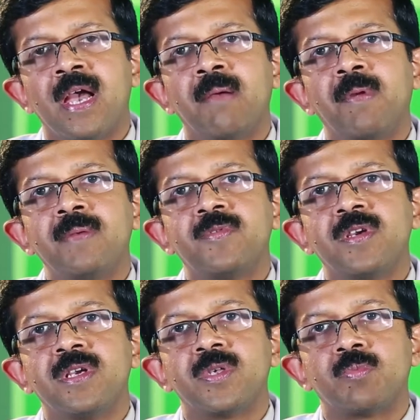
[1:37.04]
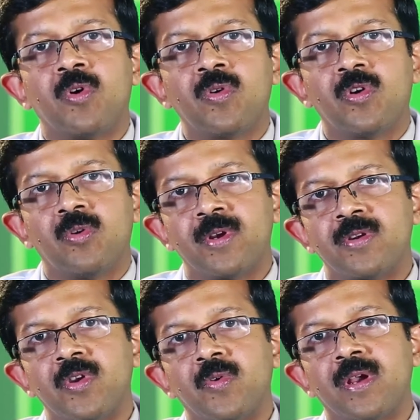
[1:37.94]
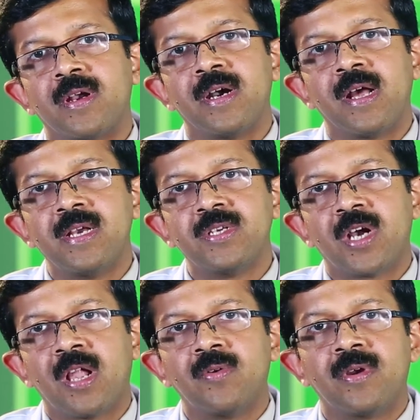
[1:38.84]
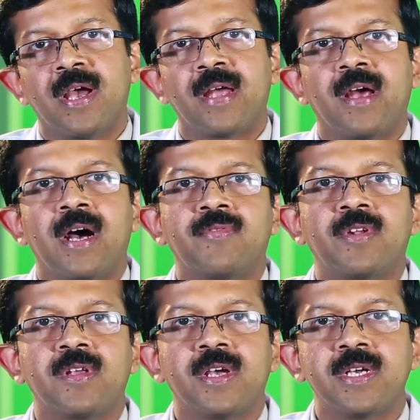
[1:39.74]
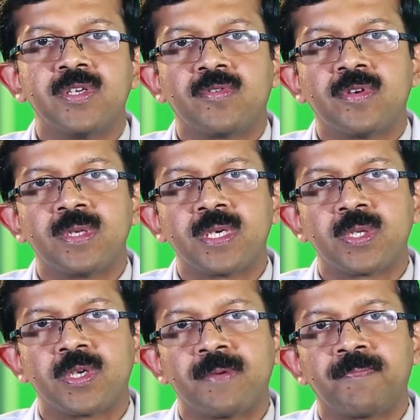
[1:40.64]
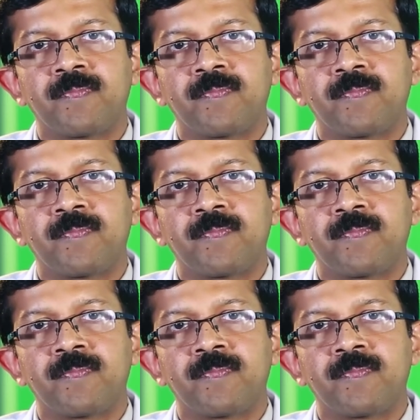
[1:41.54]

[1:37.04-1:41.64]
Epilepsy is more common during early childhood and after the age of 60.